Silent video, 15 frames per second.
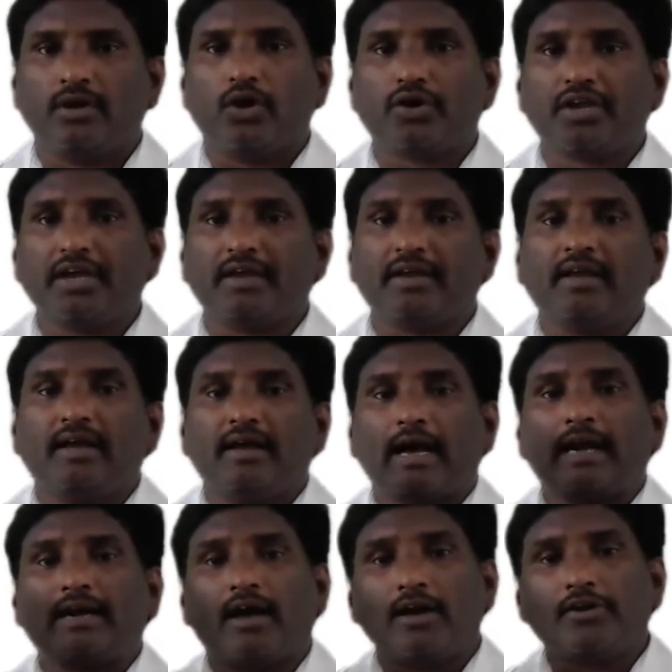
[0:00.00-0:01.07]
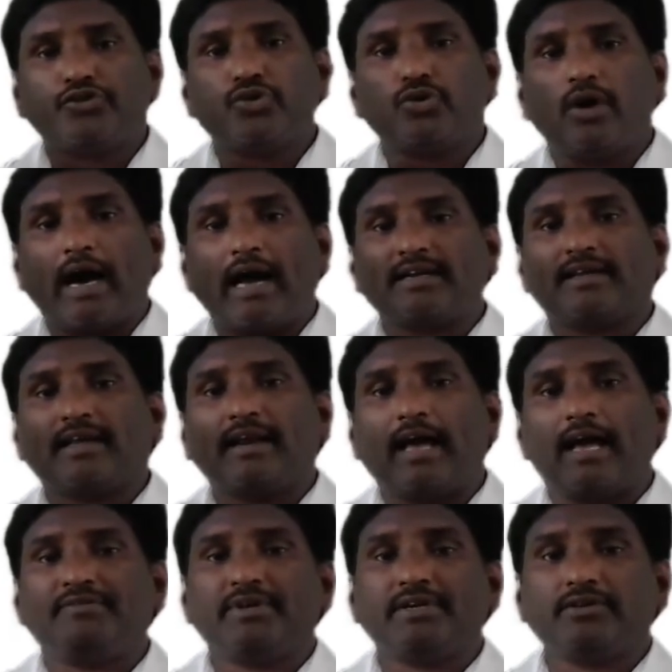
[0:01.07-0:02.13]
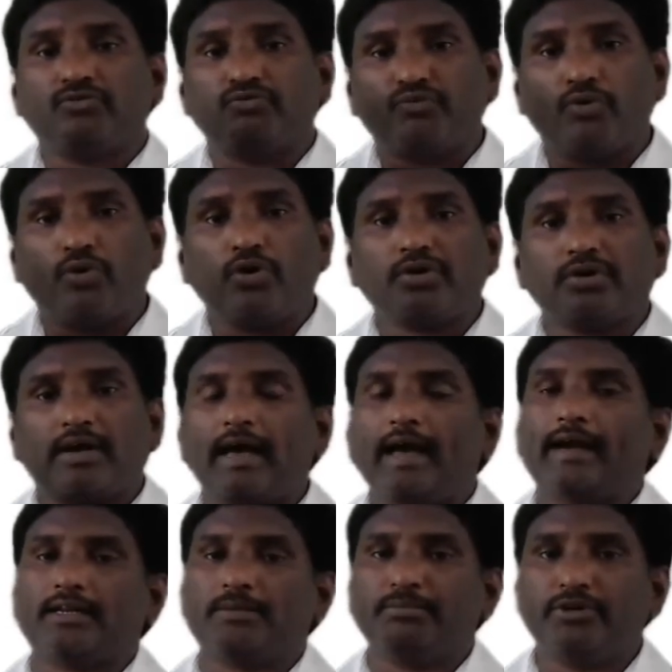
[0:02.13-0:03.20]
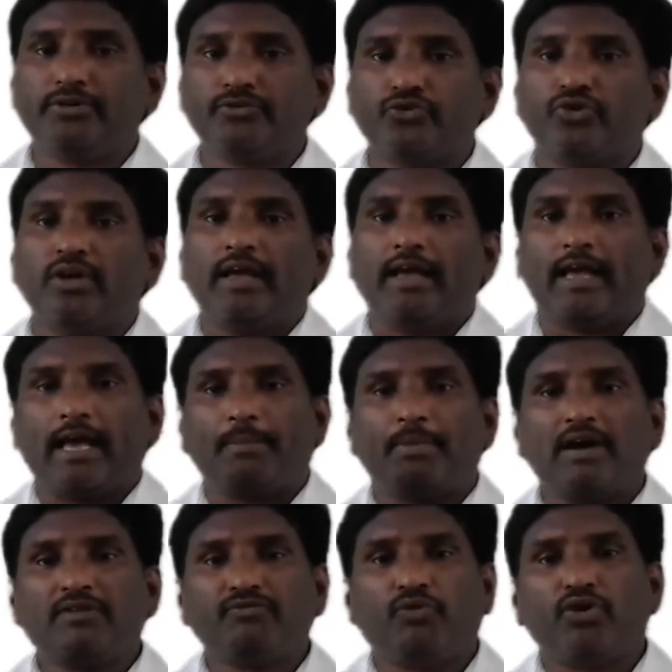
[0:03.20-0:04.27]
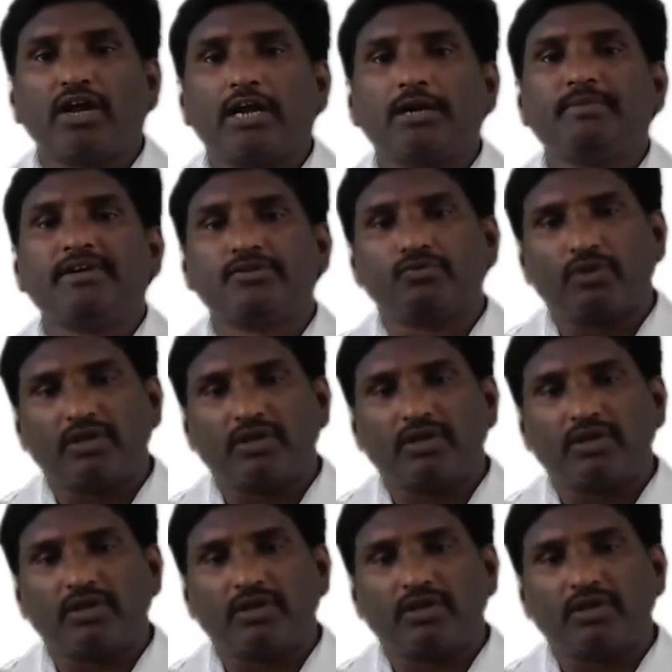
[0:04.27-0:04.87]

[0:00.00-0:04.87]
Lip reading: Okay, and also article having 4 attributes Among 4 attributes,